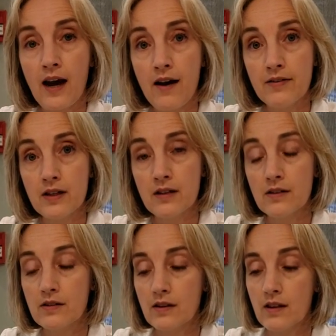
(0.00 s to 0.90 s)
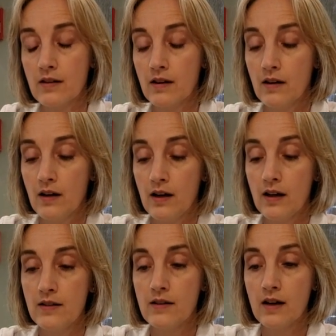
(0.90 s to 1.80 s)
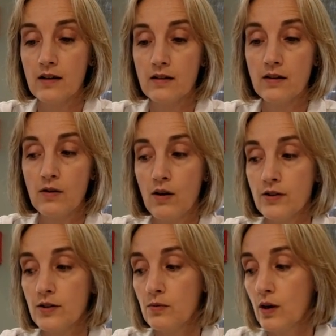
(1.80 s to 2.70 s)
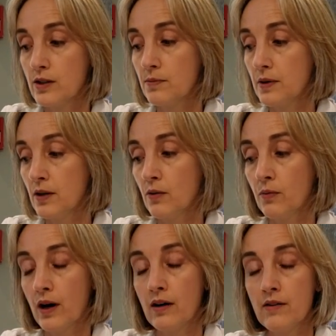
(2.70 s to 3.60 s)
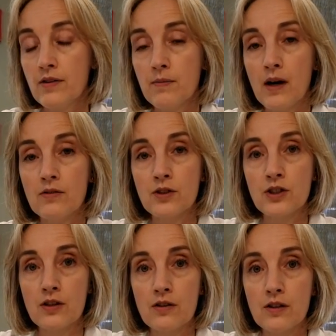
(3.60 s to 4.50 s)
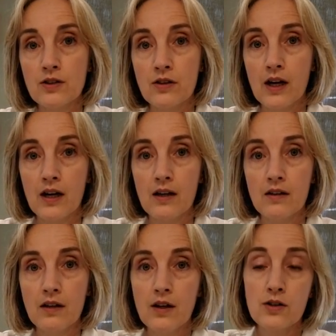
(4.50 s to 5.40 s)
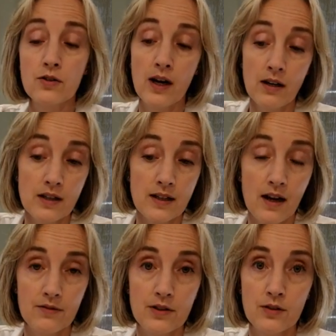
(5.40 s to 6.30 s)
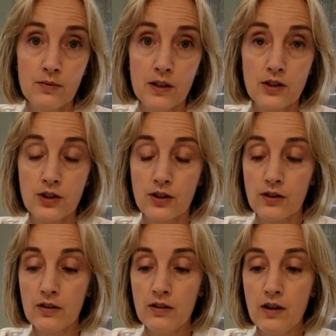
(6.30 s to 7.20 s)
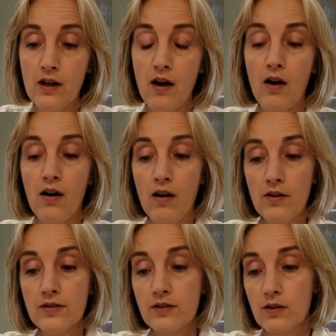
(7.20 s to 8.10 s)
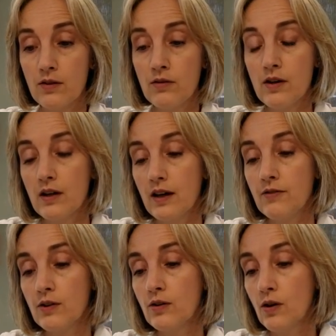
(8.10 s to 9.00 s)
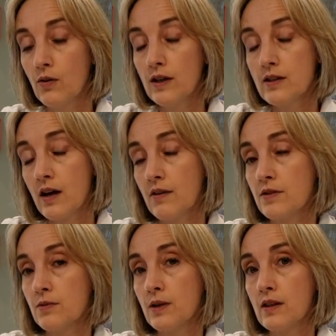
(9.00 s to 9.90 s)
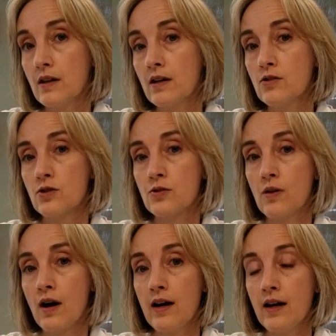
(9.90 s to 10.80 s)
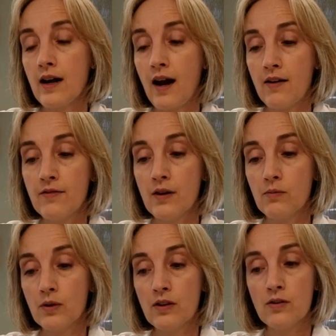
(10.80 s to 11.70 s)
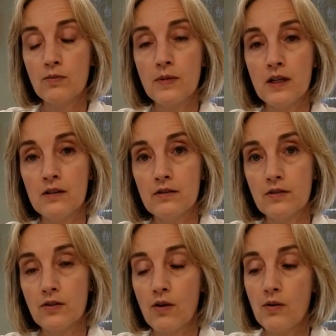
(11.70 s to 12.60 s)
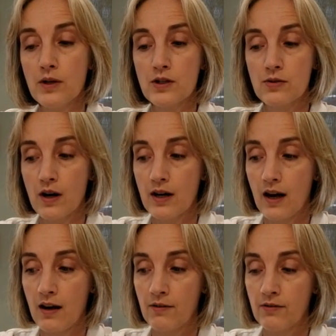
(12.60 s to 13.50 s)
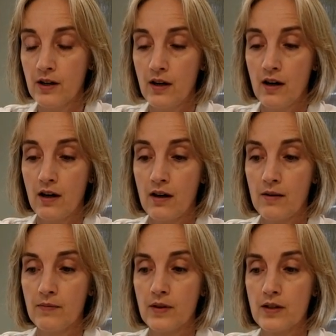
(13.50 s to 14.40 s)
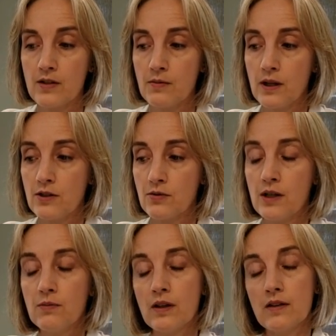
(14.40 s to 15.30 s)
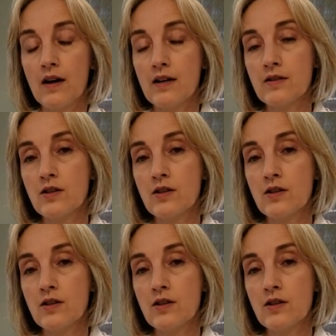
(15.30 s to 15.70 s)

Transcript: cavities is that you also want to be aware of the amount of sugar that you're getting. Try not to have too much sugar. Also, if you're going to have sweet things, try and have them with your meal. So always try and have the sweet treat as a